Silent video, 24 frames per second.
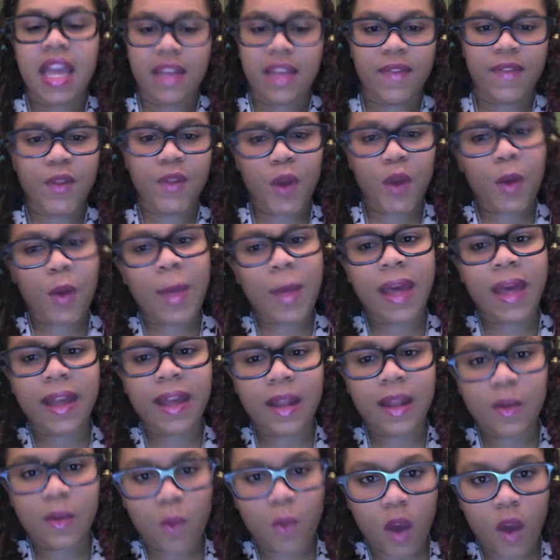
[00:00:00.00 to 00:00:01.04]
go
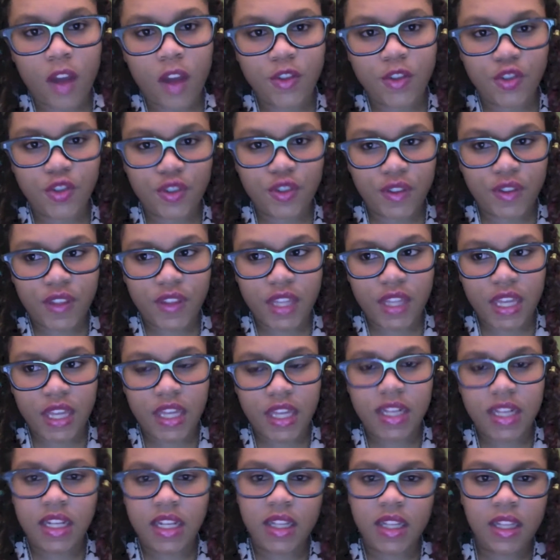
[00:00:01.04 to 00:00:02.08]
back and watch
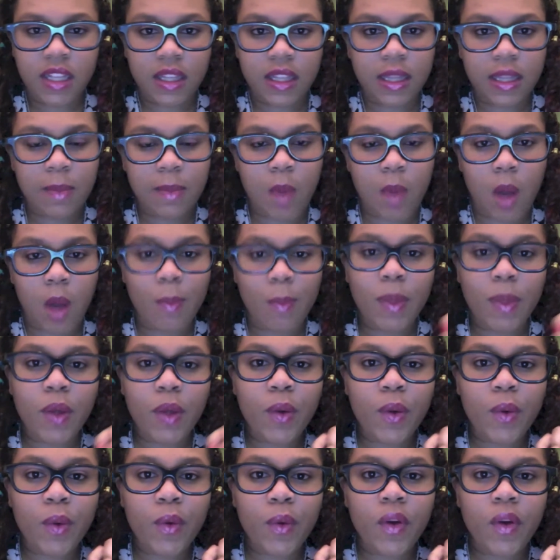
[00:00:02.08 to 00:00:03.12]
the Nilili
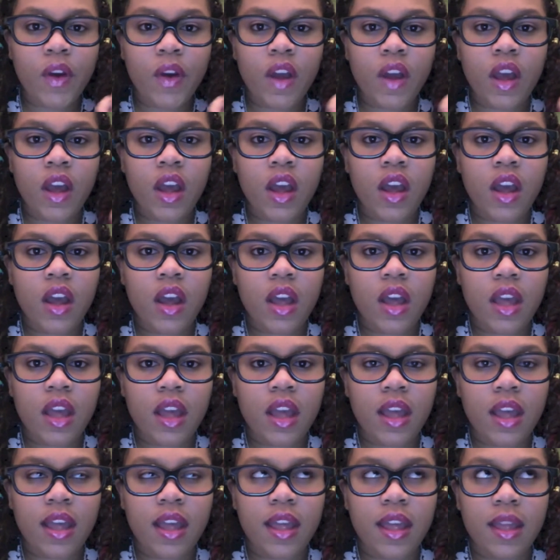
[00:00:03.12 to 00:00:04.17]
Mambo
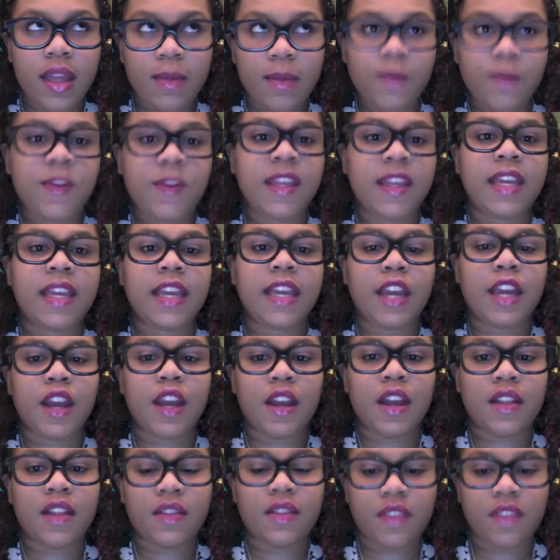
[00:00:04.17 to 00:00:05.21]
MV,
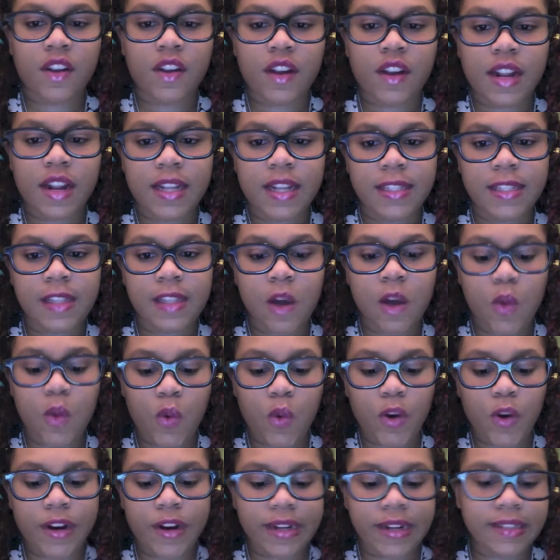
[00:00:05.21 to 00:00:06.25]
there is a
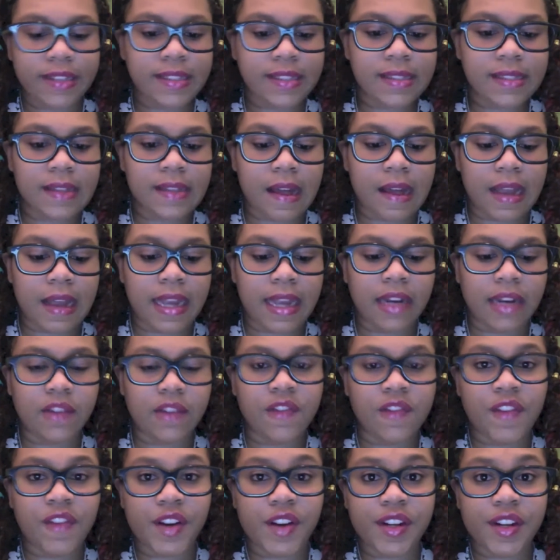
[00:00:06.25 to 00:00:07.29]
warrant sign
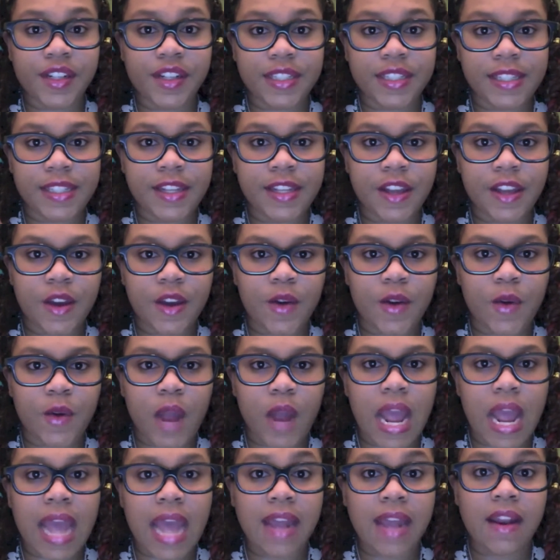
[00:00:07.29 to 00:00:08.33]
for Zico,
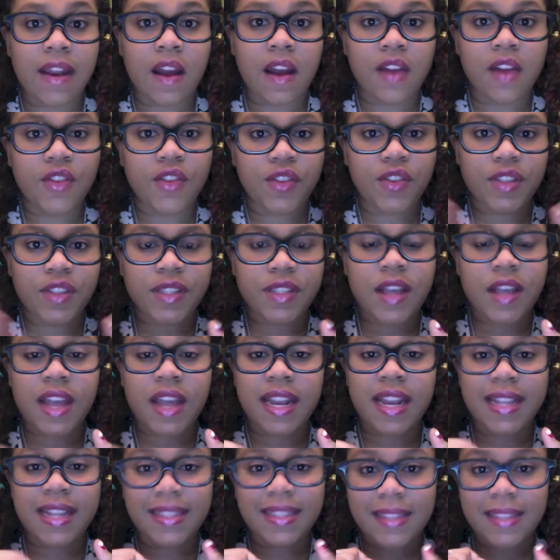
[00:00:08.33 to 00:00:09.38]
and under the
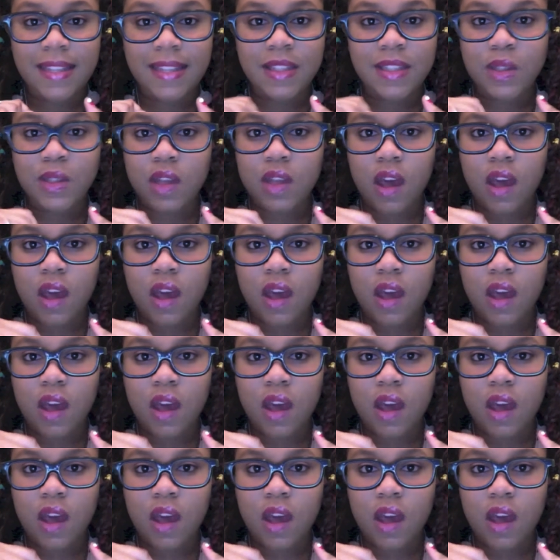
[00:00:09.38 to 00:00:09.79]
sign it says